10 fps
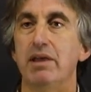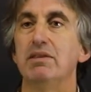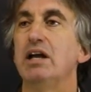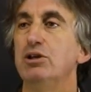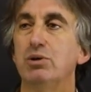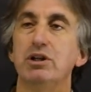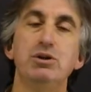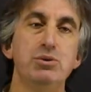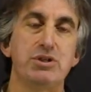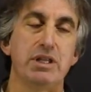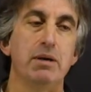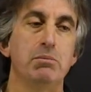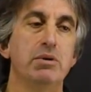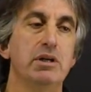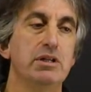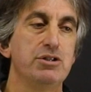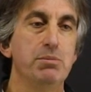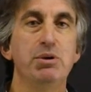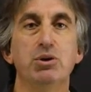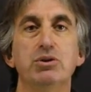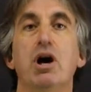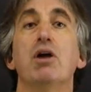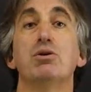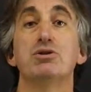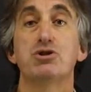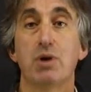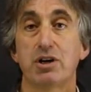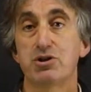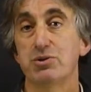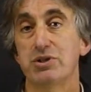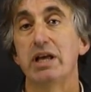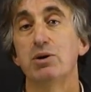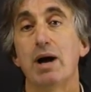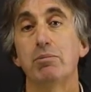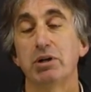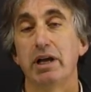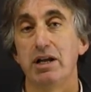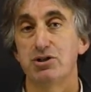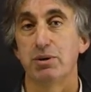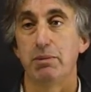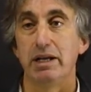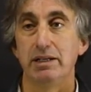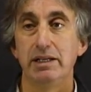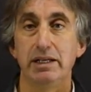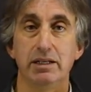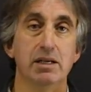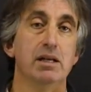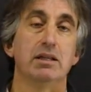that you can use them to build other structures that your application might need,